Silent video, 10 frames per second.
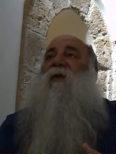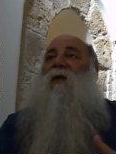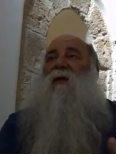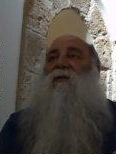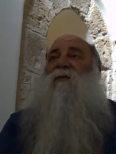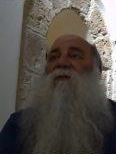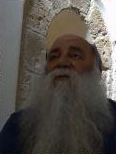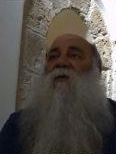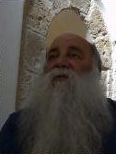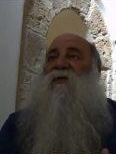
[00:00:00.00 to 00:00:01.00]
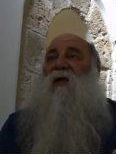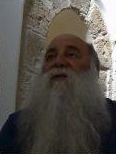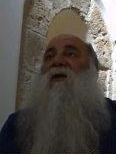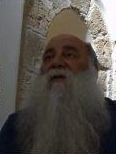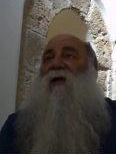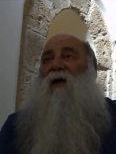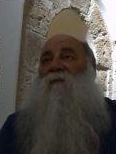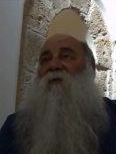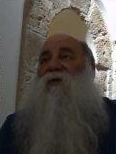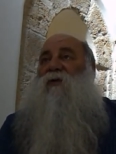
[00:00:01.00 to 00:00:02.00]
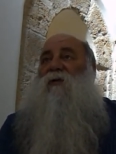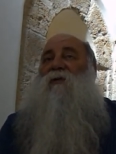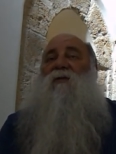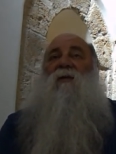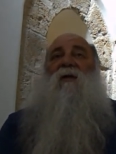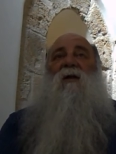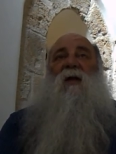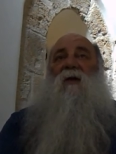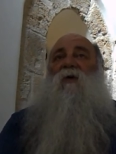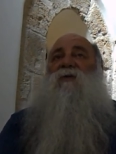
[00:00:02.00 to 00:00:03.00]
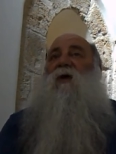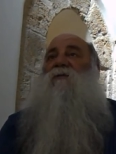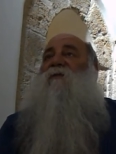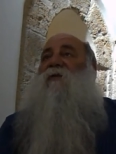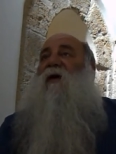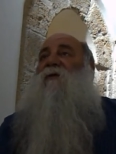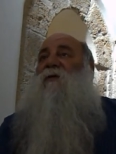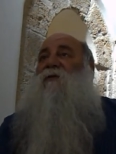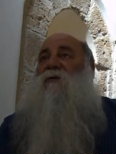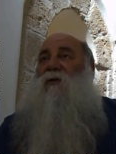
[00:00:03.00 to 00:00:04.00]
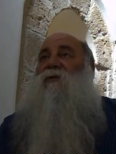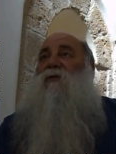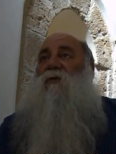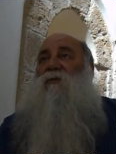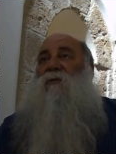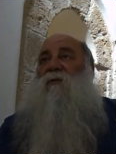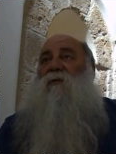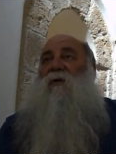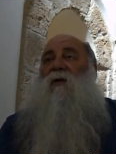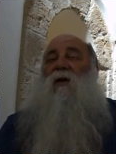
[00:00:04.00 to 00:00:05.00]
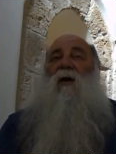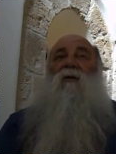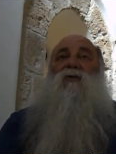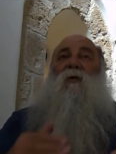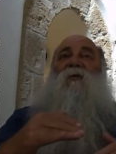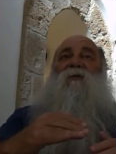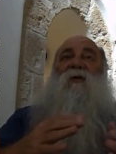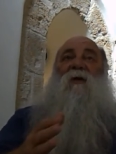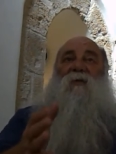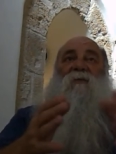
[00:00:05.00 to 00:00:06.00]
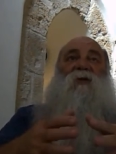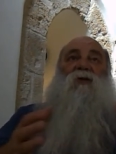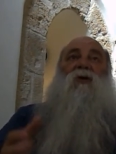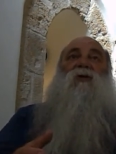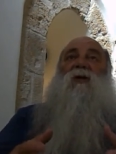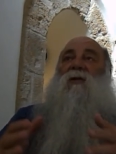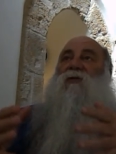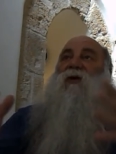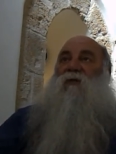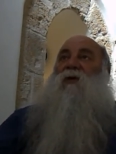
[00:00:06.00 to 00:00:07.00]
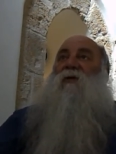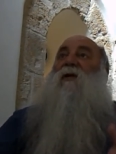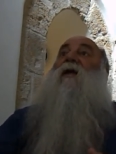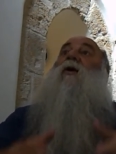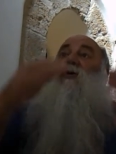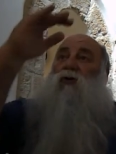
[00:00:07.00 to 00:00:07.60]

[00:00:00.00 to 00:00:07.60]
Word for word: is from Byzantine time, which is like 1,500 years old. Wow on top of it, but not theoretically, on